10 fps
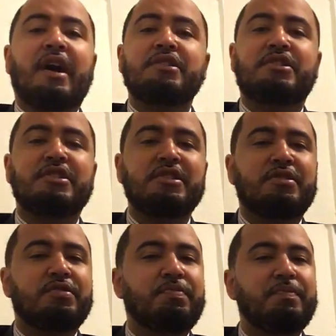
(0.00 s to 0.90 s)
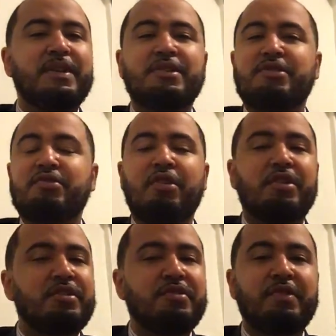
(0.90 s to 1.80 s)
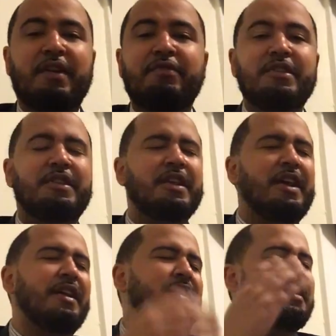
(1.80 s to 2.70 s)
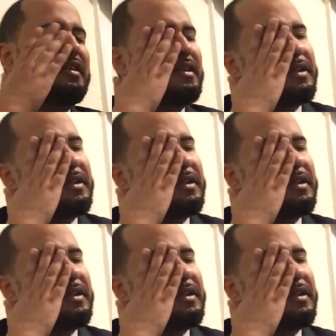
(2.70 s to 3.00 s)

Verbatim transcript: I just miss talking to you every day.